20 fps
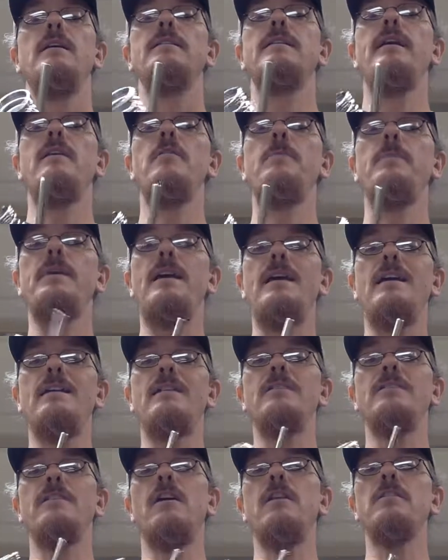The helping
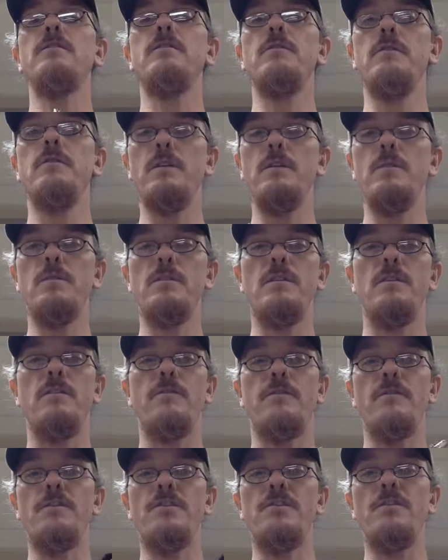hand is also used
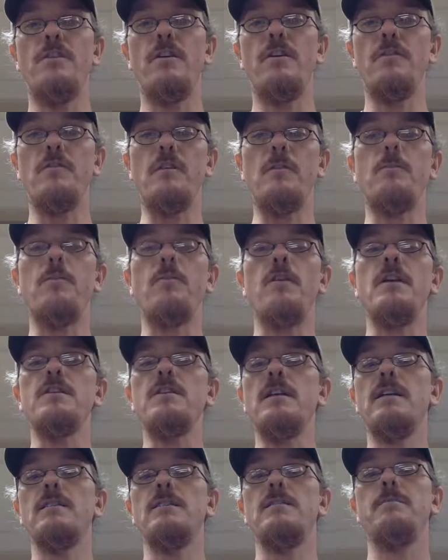for soldering
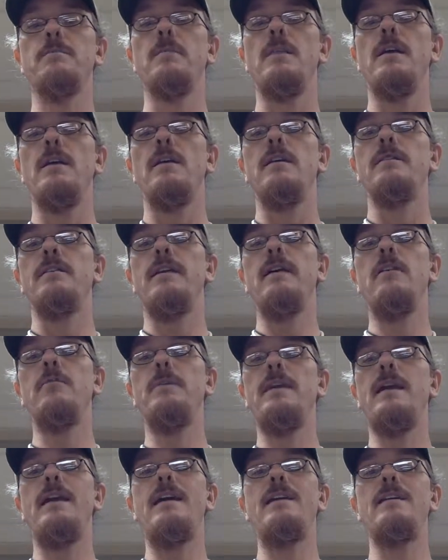projects. The
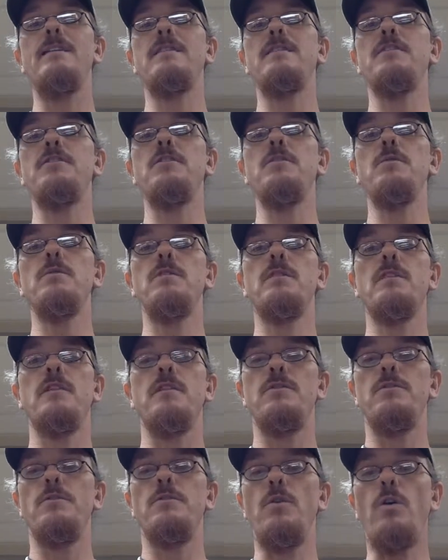helping hand is used
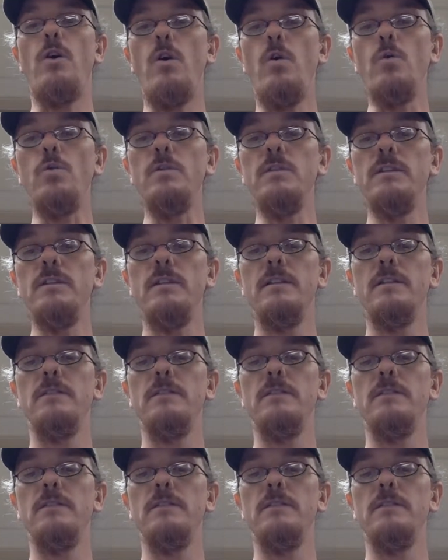to hold